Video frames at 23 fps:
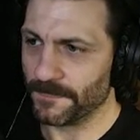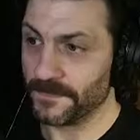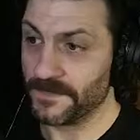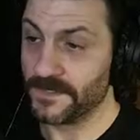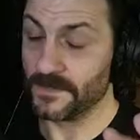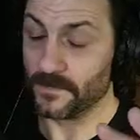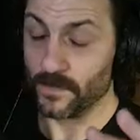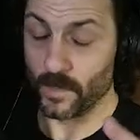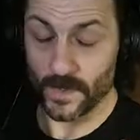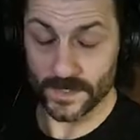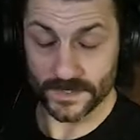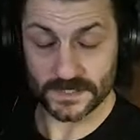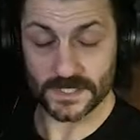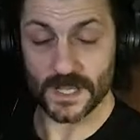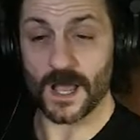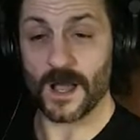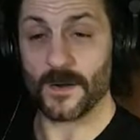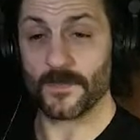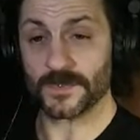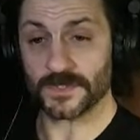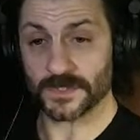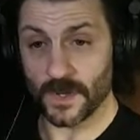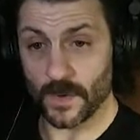to what
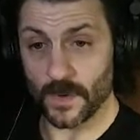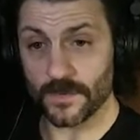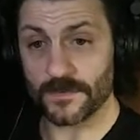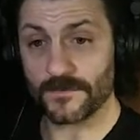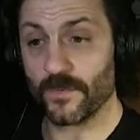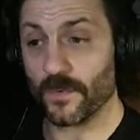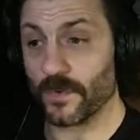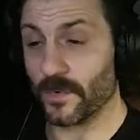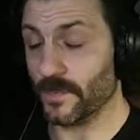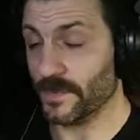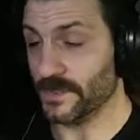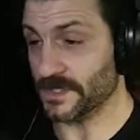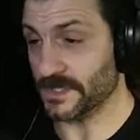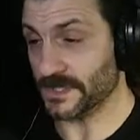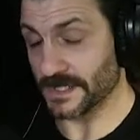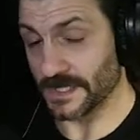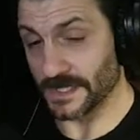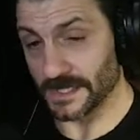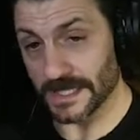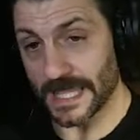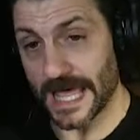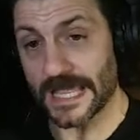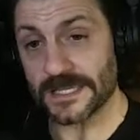Tom was going for, which is
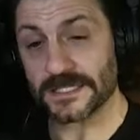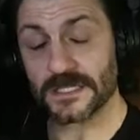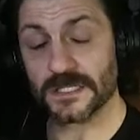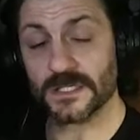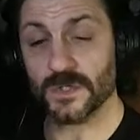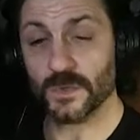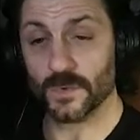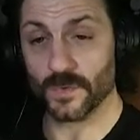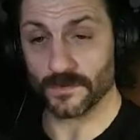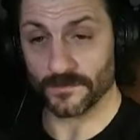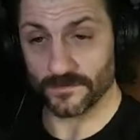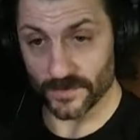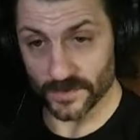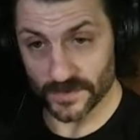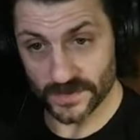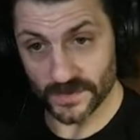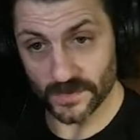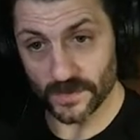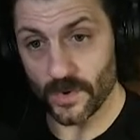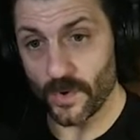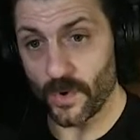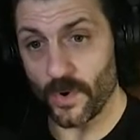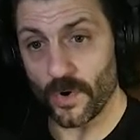classic
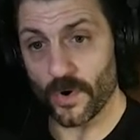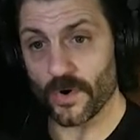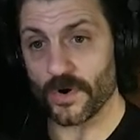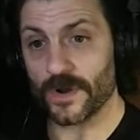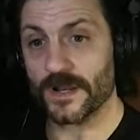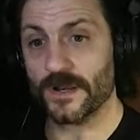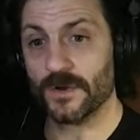Universal horror.